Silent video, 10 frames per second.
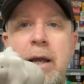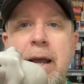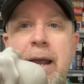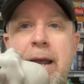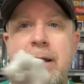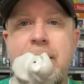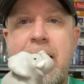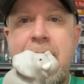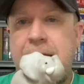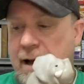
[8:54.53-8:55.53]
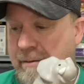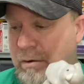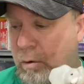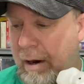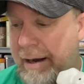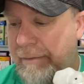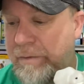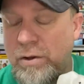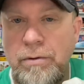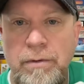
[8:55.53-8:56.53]
And I have quite a
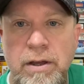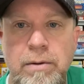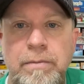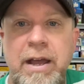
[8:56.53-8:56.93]
few of them.